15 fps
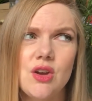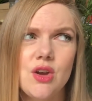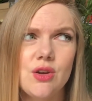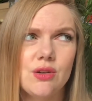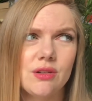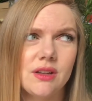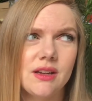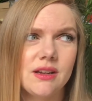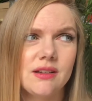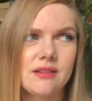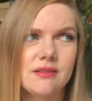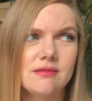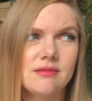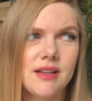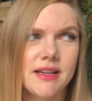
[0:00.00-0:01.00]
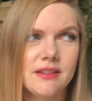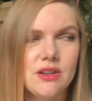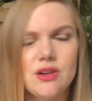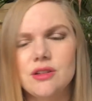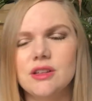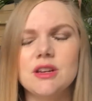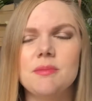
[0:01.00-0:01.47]
earlier, like
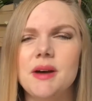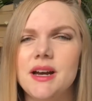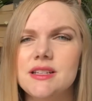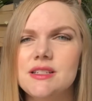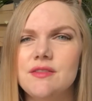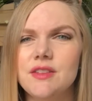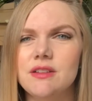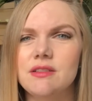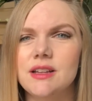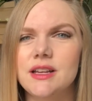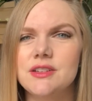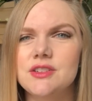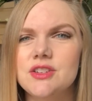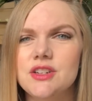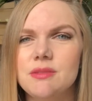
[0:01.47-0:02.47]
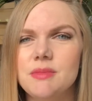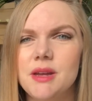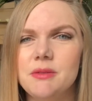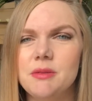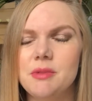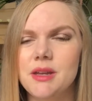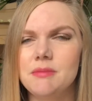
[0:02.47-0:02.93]
the earlier parts of their relationship
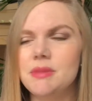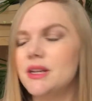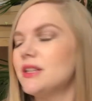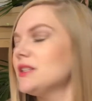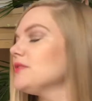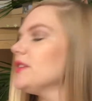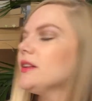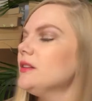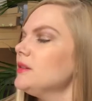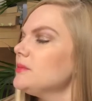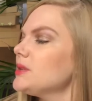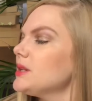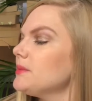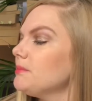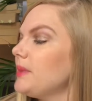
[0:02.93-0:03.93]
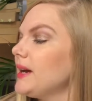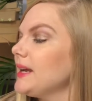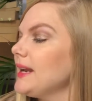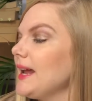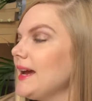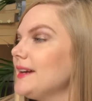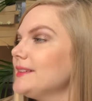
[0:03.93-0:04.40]
maybe being better developed. But